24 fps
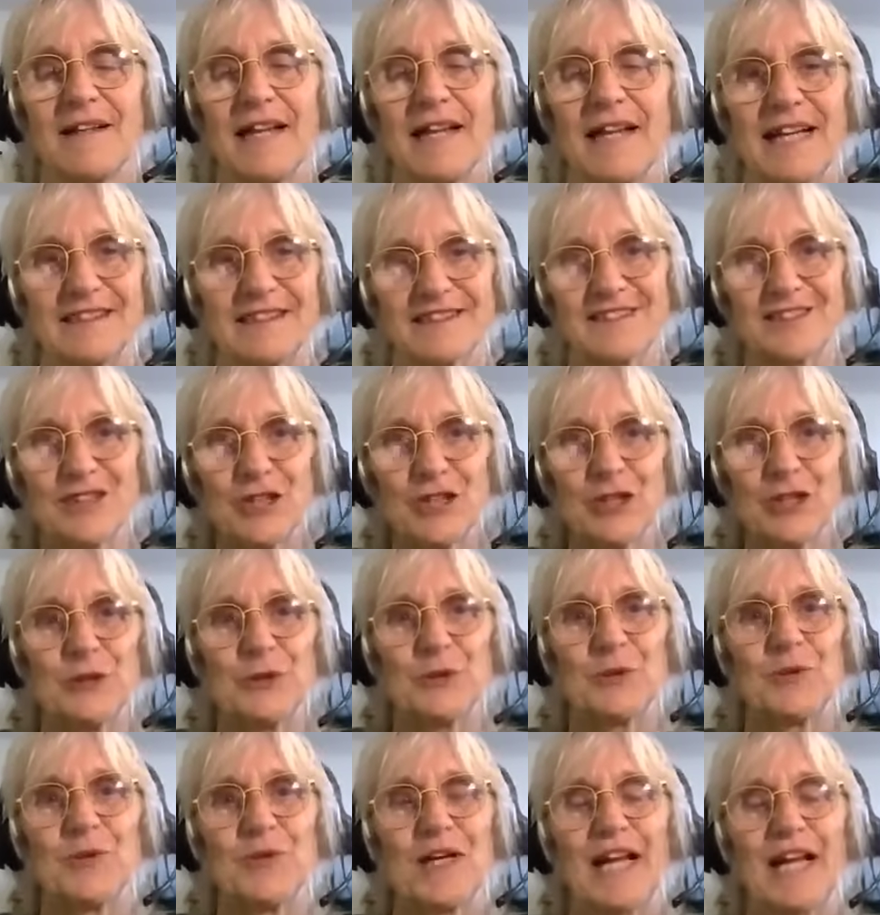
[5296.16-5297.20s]
That's
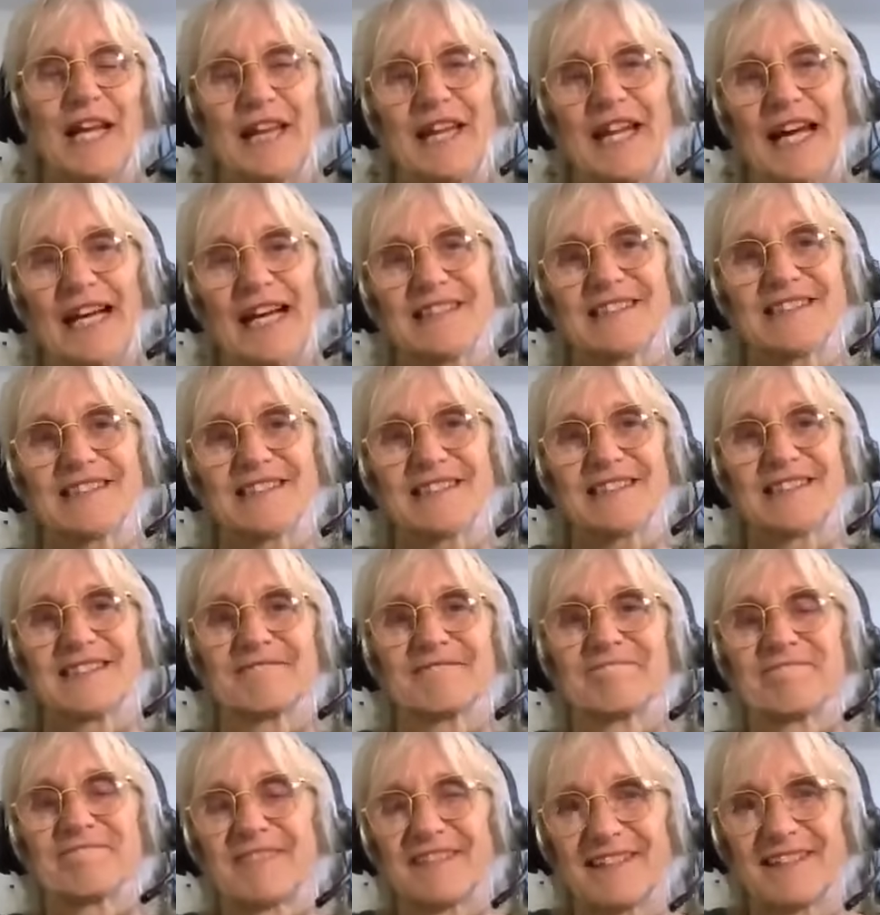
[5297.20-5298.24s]
two. And that's
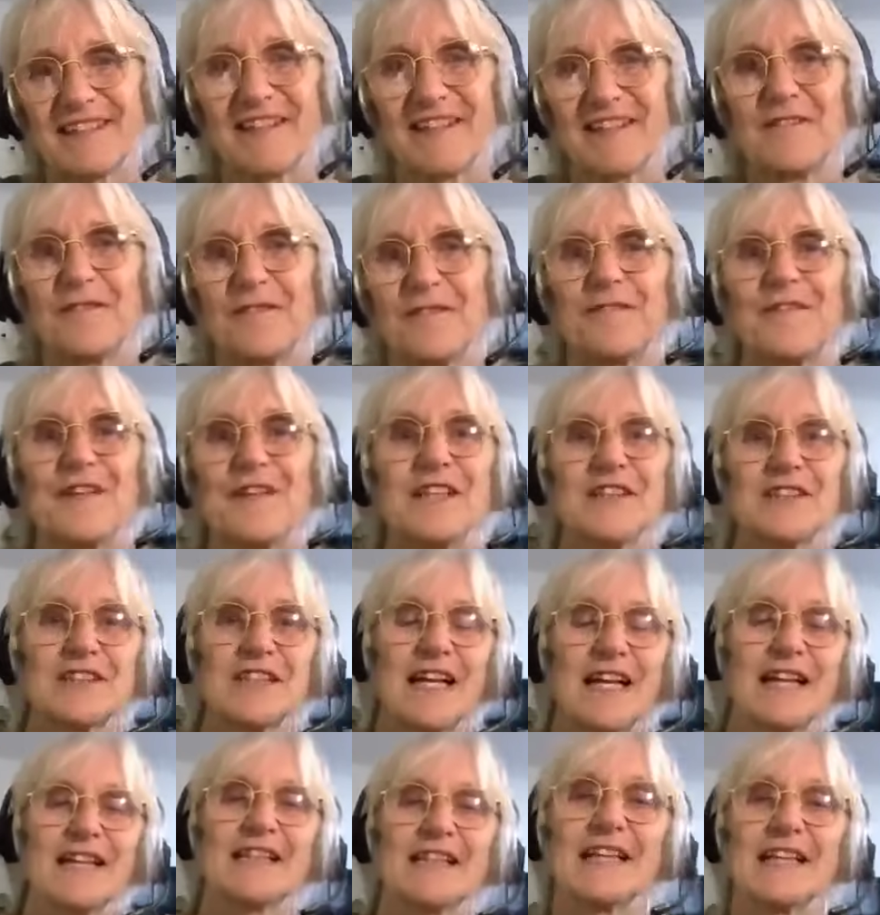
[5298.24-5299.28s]

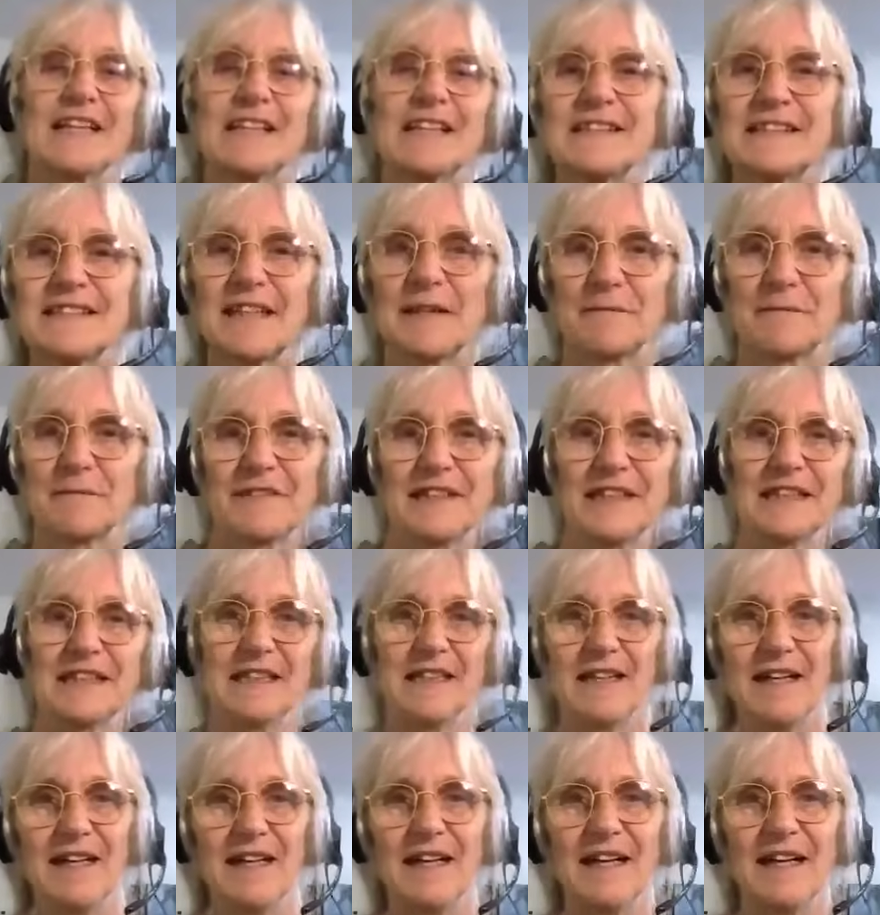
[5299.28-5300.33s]
feels like there's something,
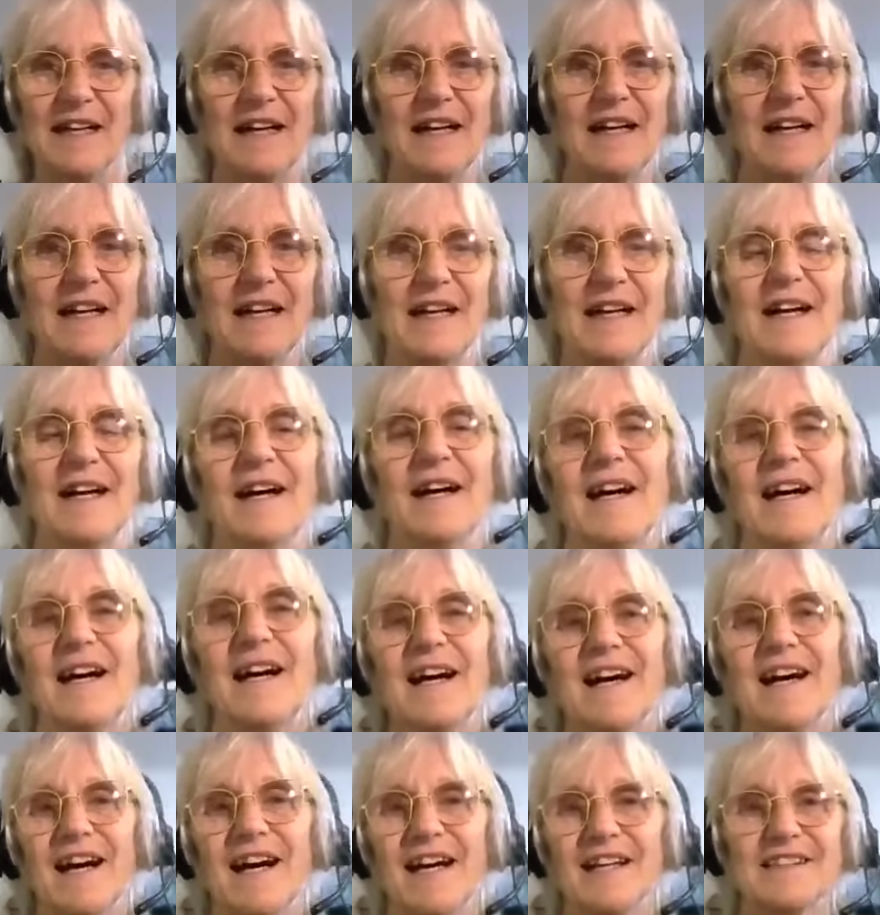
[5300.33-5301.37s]

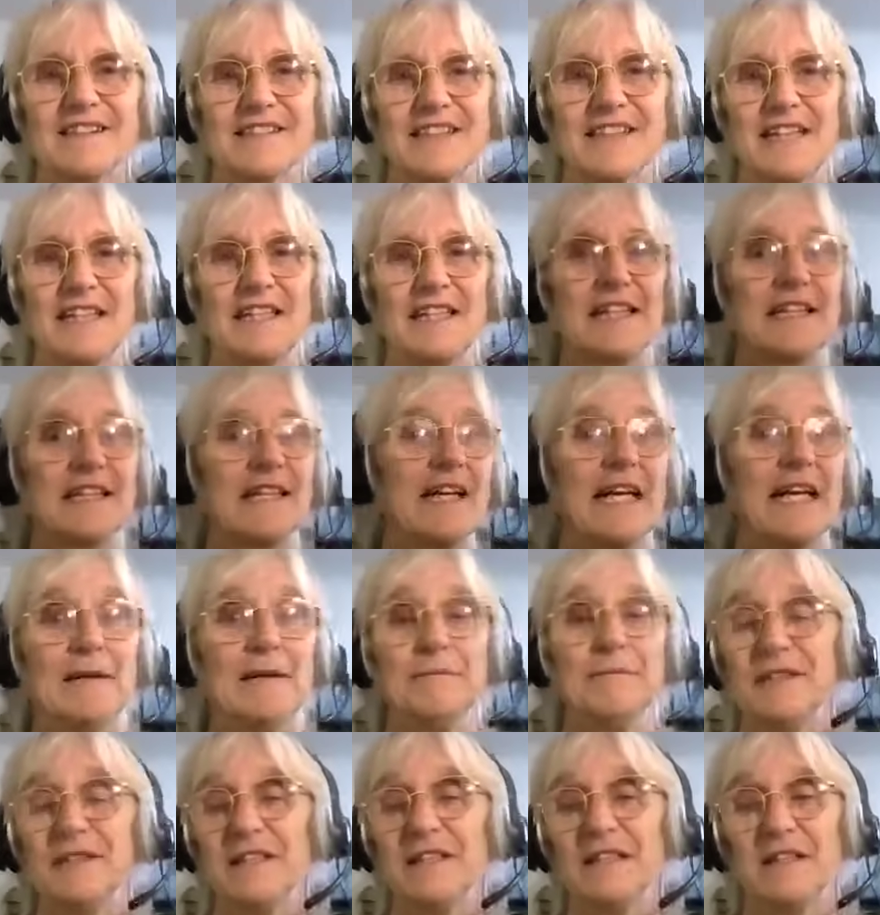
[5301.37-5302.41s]
and suddenly there
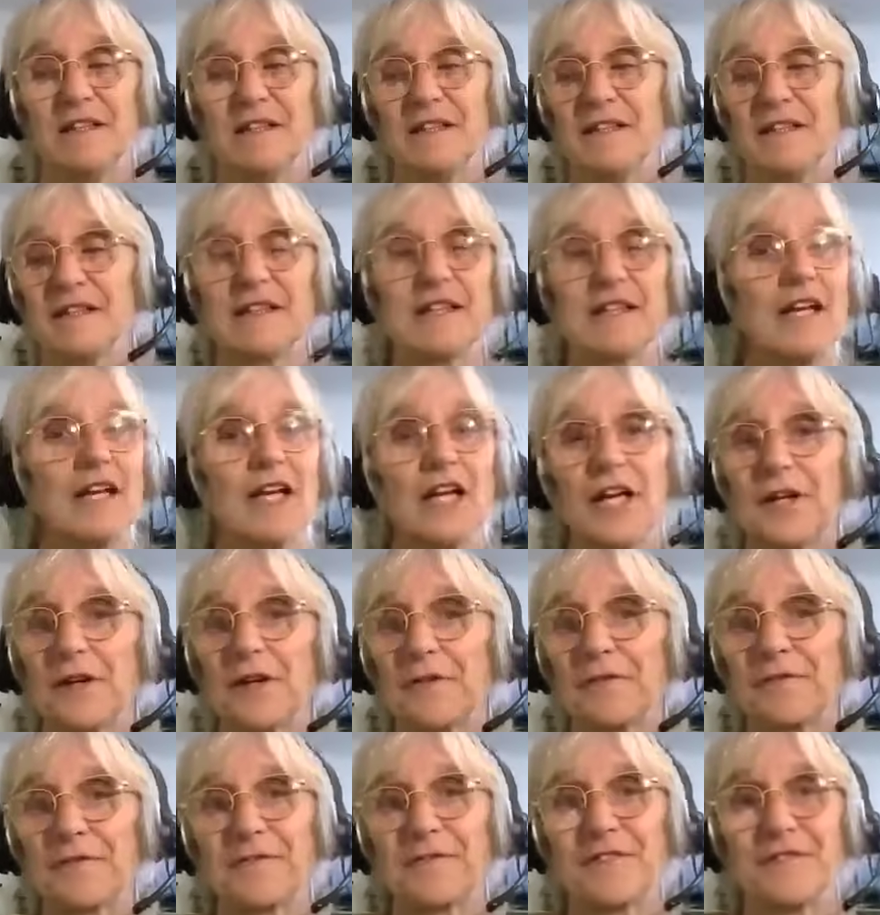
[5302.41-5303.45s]
can be a lot
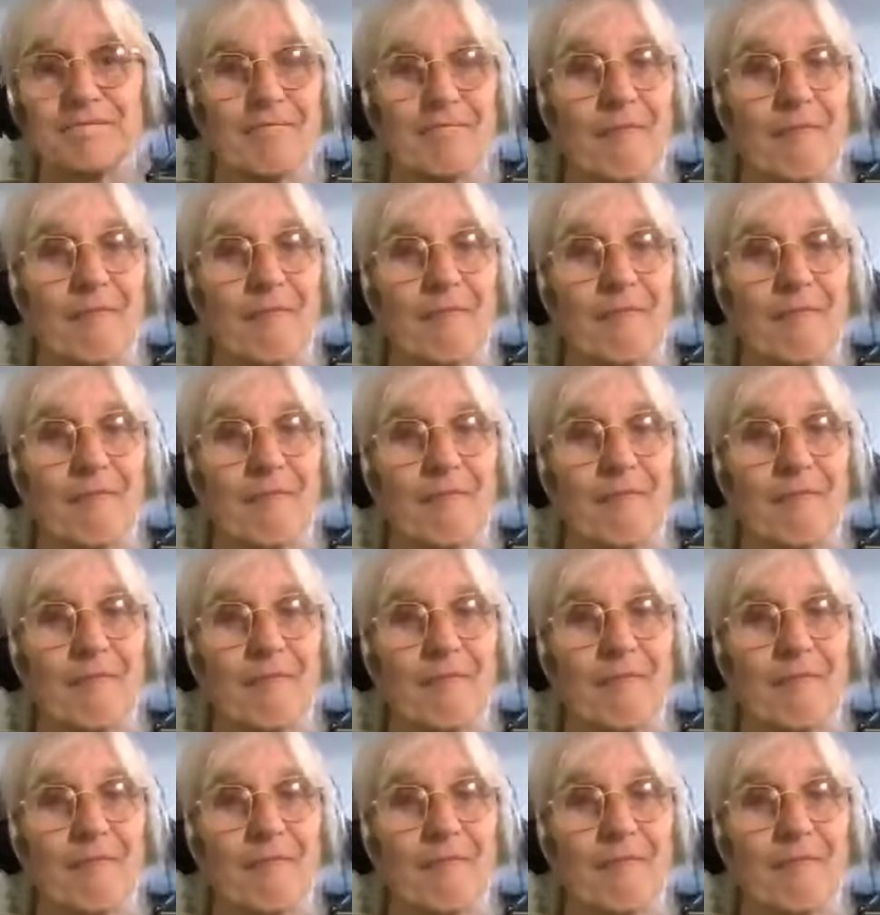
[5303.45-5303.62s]
of,